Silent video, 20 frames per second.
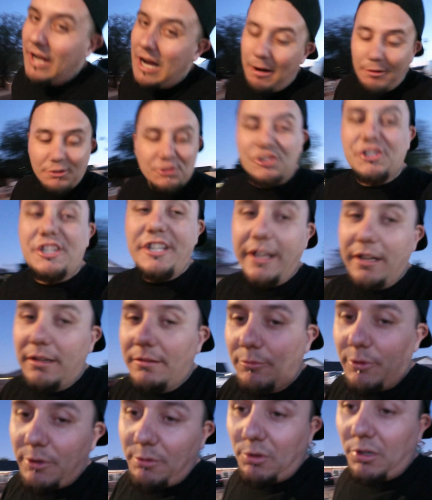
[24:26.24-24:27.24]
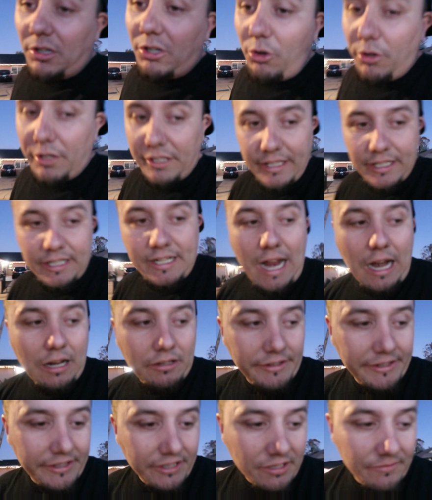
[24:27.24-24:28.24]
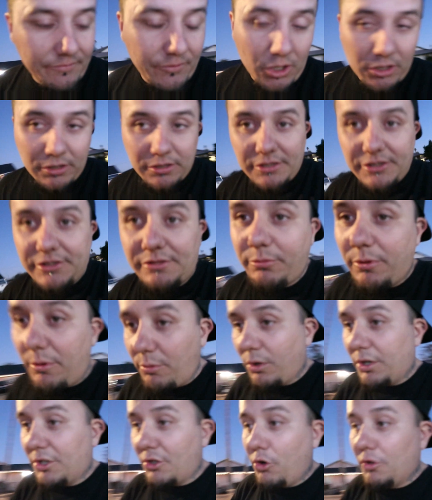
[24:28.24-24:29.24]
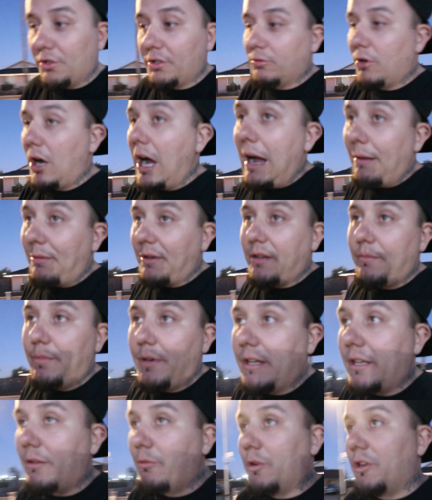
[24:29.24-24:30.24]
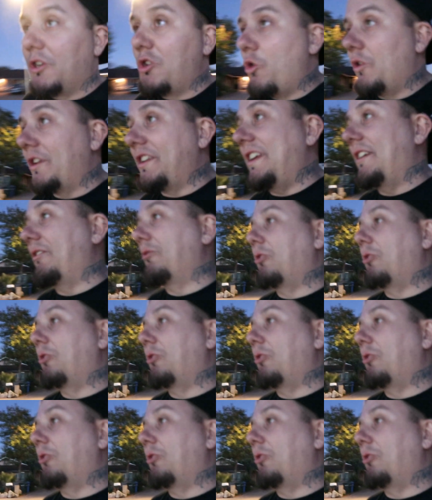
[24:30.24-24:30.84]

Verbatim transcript: Yeah, I was just kidding. We weren't going to get catalytic converters. We weren't going to rob anybody. We were going to get